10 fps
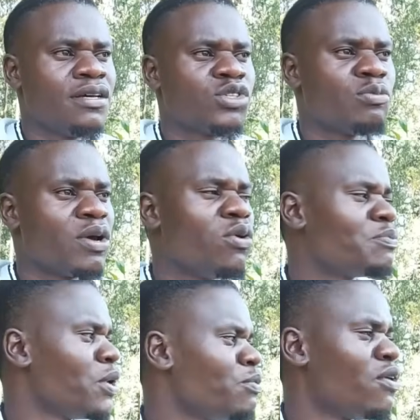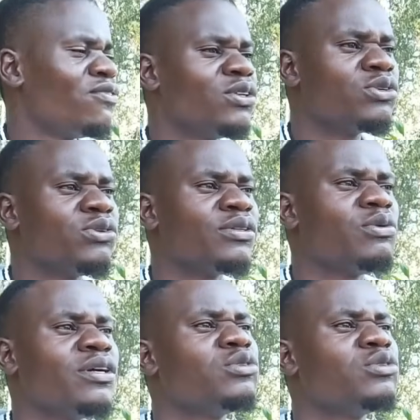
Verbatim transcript: So my good people, video is not going